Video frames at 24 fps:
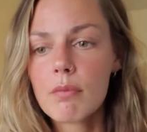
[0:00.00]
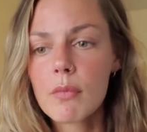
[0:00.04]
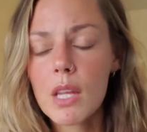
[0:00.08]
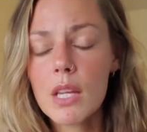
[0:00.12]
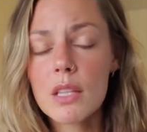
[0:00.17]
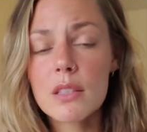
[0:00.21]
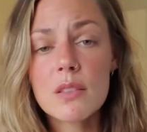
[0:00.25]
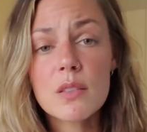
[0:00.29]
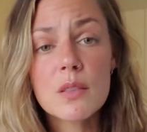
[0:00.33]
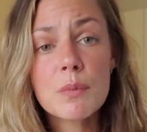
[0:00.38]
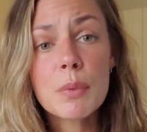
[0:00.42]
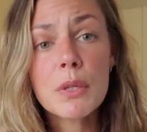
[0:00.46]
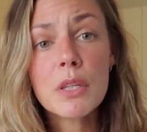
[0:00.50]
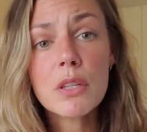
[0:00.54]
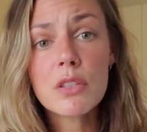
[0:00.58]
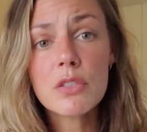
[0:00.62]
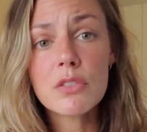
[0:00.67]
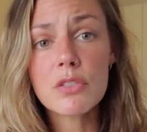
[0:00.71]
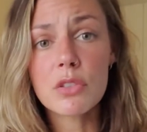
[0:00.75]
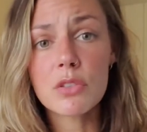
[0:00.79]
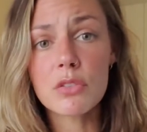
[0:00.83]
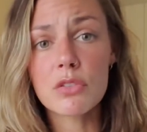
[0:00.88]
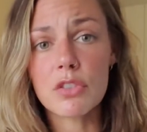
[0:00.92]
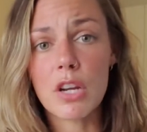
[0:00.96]
and
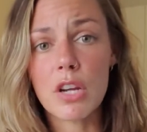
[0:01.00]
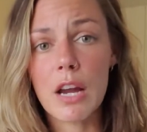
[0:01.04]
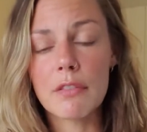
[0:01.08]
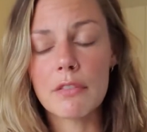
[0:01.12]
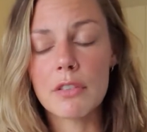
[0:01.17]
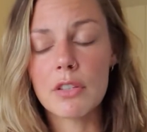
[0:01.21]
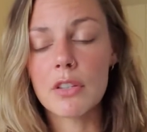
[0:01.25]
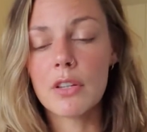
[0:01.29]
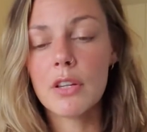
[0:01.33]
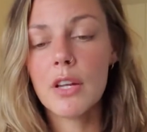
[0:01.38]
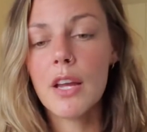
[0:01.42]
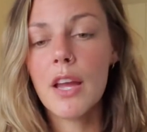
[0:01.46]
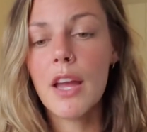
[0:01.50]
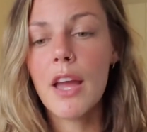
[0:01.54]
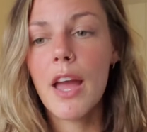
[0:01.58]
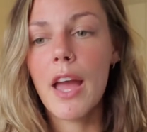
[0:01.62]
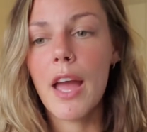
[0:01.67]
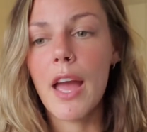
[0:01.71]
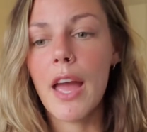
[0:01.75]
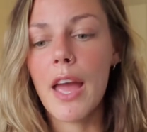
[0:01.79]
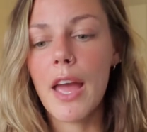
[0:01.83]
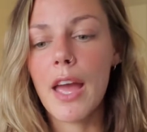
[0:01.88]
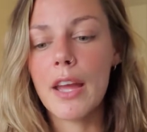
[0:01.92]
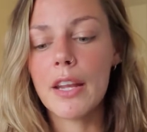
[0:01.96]
spiritual travel,
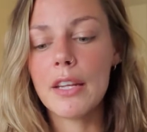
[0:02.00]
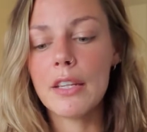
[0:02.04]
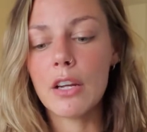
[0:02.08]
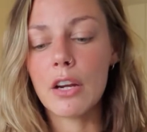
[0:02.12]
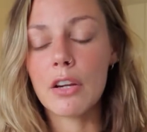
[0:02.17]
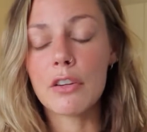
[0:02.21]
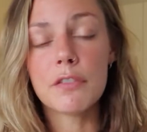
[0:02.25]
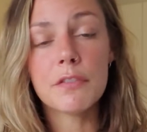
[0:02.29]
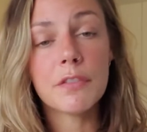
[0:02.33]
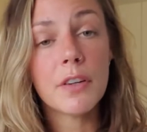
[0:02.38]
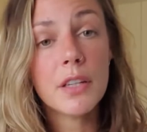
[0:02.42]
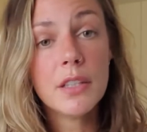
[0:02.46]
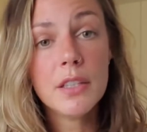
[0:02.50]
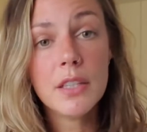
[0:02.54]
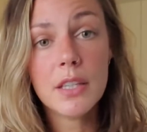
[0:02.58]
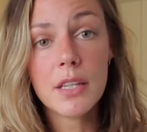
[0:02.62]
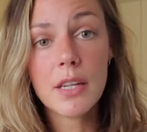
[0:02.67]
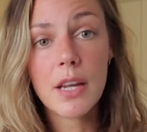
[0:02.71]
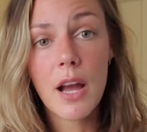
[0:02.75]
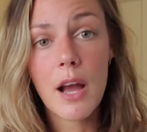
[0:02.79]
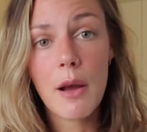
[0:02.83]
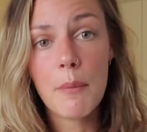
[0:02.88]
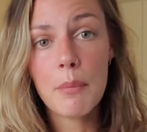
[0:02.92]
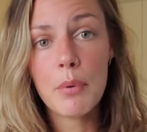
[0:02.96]
and our funding
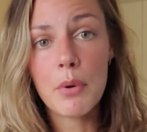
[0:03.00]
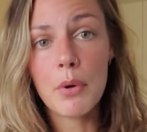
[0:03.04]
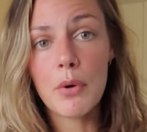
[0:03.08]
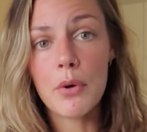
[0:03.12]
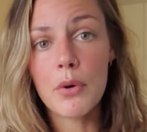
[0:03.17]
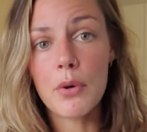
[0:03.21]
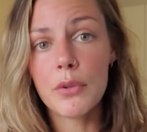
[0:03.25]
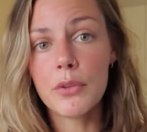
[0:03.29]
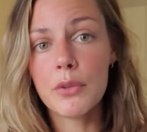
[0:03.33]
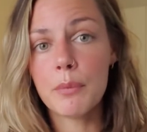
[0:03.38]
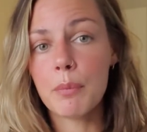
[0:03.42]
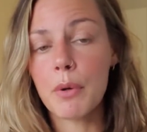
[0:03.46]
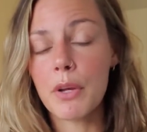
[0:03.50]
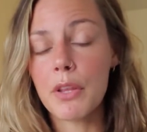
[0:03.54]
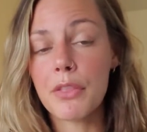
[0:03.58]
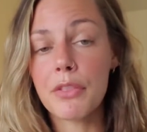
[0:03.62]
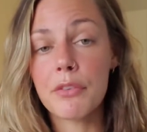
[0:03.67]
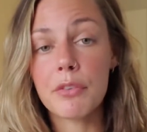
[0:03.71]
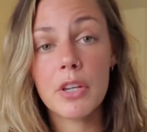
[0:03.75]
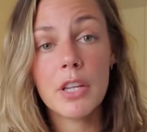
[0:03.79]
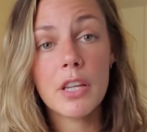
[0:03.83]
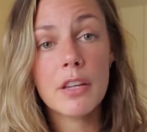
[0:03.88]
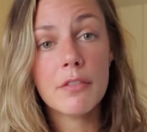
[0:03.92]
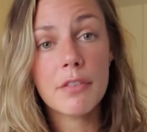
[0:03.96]
got pulled, but
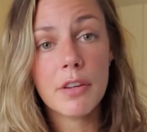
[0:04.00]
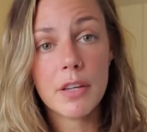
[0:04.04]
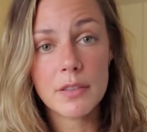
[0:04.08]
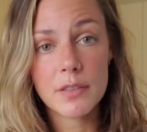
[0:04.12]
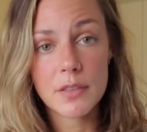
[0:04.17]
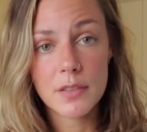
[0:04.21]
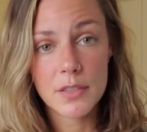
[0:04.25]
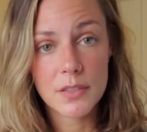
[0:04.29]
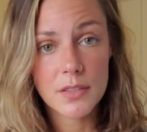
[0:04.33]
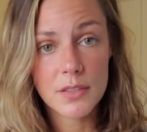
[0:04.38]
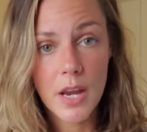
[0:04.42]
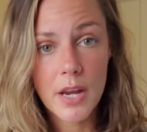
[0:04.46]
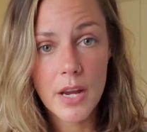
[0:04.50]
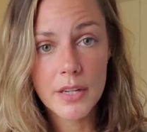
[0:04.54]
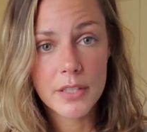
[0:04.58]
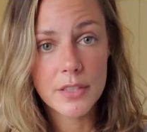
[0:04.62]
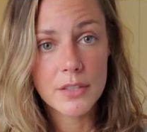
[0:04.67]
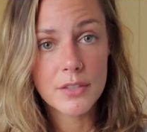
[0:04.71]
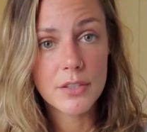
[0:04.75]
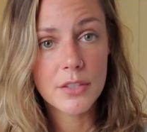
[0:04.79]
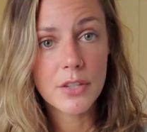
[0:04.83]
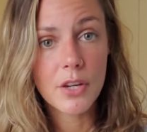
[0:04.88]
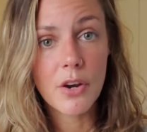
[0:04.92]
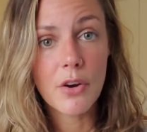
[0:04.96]
three of us decided
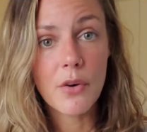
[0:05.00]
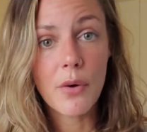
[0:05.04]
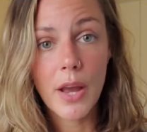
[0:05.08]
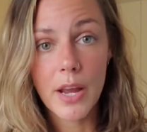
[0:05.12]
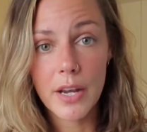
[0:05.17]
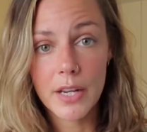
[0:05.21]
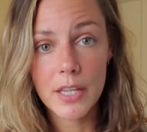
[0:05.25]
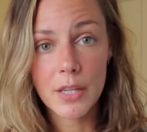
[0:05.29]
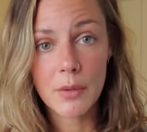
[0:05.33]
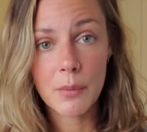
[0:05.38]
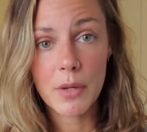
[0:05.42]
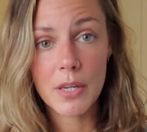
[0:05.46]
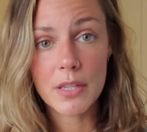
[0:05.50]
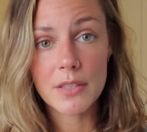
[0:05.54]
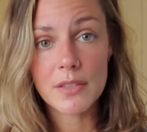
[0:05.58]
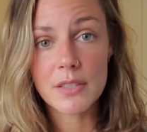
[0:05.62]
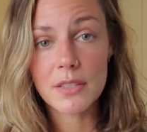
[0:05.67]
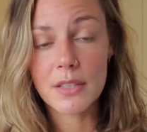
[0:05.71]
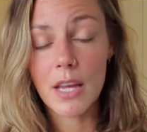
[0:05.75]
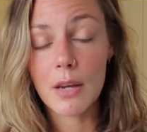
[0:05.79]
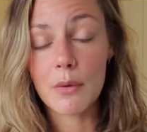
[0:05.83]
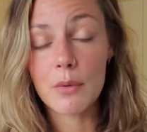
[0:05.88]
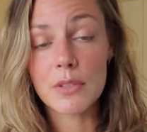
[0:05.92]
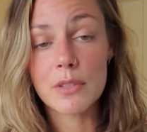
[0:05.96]
to go anyways,
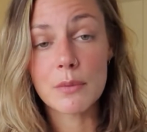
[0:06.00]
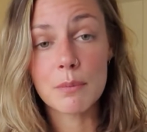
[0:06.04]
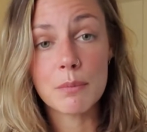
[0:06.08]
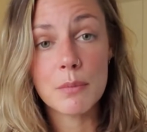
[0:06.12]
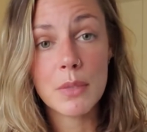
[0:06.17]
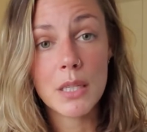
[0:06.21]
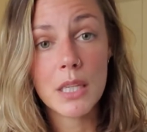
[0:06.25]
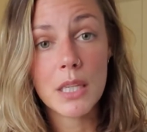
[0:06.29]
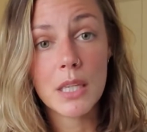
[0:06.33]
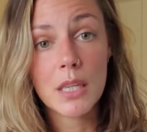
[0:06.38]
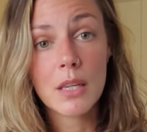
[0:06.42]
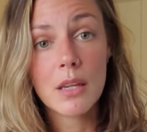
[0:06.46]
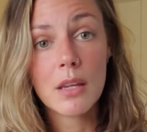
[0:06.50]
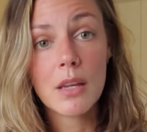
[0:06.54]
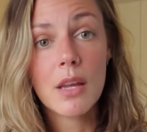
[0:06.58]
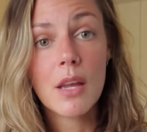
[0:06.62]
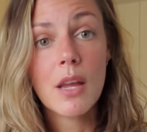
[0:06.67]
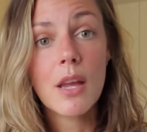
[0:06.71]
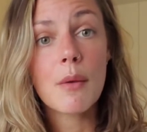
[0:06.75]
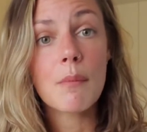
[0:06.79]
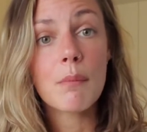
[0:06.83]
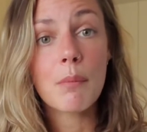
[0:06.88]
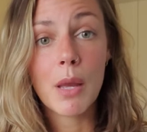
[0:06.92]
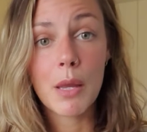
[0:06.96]
and that was me,
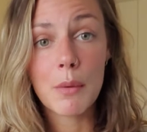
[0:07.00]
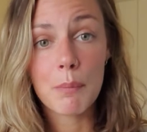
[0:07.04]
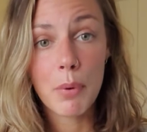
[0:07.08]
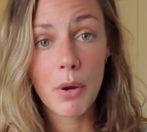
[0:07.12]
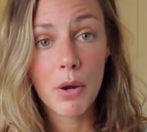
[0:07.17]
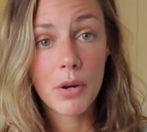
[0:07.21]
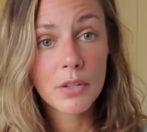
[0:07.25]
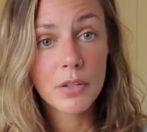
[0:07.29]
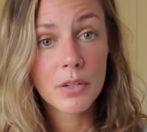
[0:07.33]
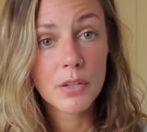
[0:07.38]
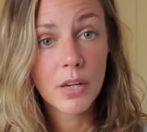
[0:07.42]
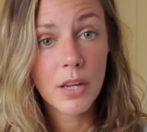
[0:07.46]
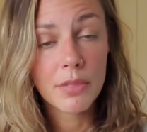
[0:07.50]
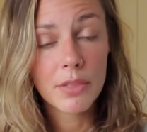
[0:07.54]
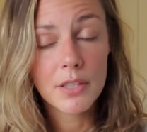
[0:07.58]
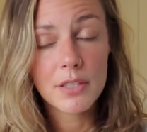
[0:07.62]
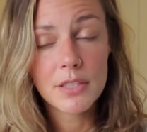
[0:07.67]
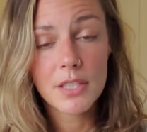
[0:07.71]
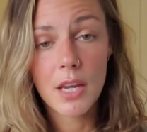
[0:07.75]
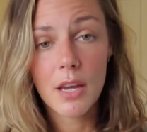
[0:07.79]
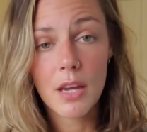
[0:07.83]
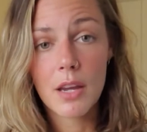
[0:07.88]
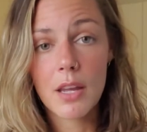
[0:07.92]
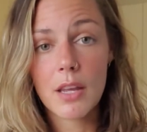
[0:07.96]
my partner at the
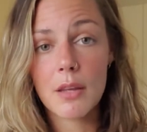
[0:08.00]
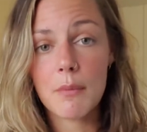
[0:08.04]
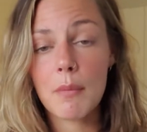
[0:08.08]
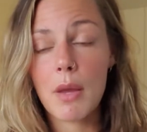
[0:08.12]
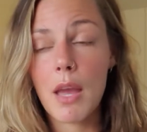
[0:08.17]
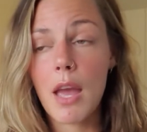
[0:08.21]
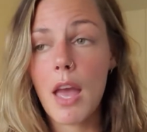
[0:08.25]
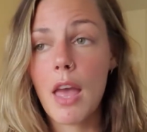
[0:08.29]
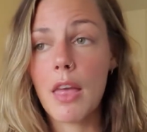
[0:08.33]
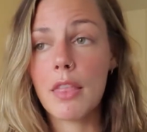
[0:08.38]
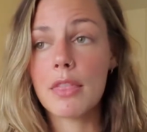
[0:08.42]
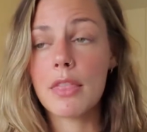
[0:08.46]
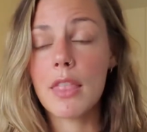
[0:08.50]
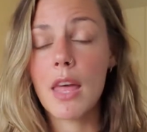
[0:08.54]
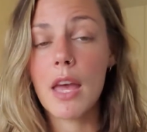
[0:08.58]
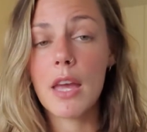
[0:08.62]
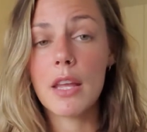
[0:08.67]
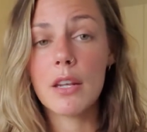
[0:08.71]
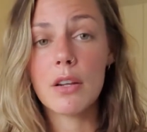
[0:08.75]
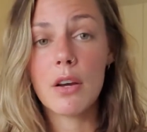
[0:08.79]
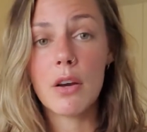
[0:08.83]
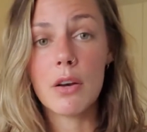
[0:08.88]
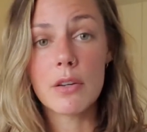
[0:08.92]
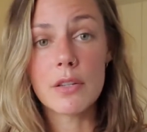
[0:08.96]
time, and
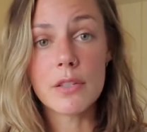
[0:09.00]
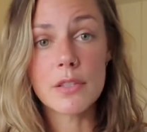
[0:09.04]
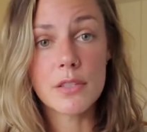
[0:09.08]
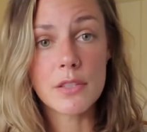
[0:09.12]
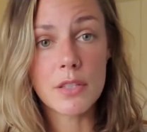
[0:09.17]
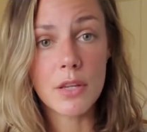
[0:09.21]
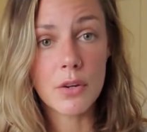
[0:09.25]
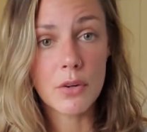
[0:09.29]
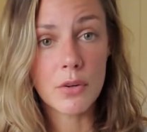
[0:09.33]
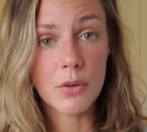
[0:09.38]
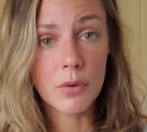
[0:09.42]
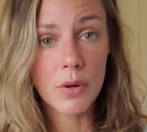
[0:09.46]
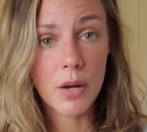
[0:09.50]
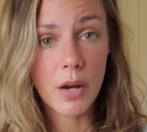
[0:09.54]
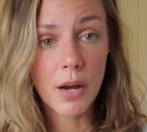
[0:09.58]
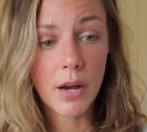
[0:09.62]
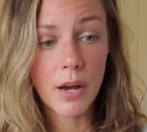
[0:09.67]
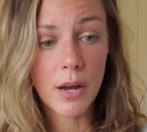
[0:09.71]
then also